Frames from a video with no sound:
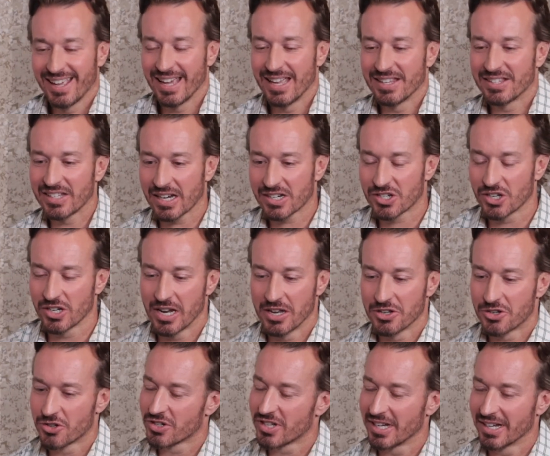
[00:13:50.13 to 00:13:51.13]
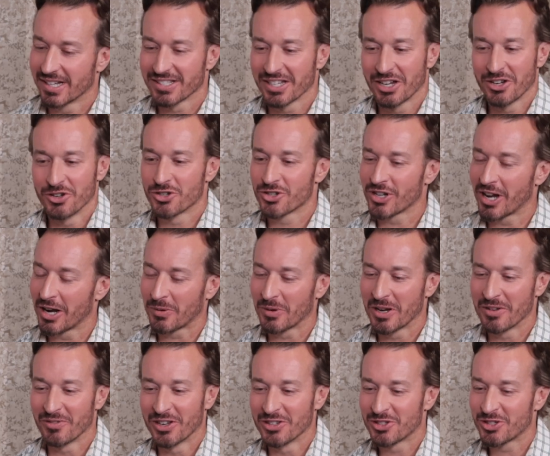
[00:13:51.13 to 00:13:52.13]
It's actually interesting because I use
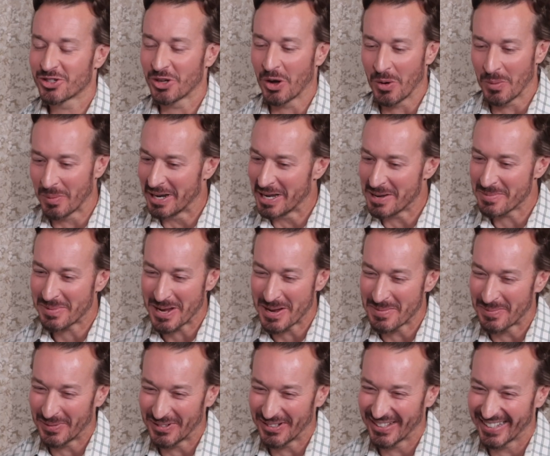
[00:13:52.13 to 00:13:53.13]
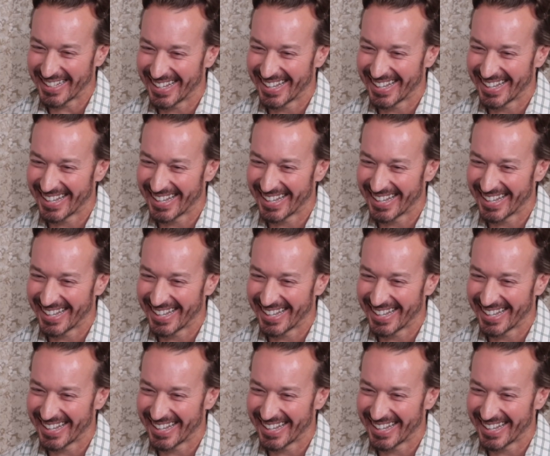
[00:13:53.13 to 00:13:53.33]
Shockwave on so many people.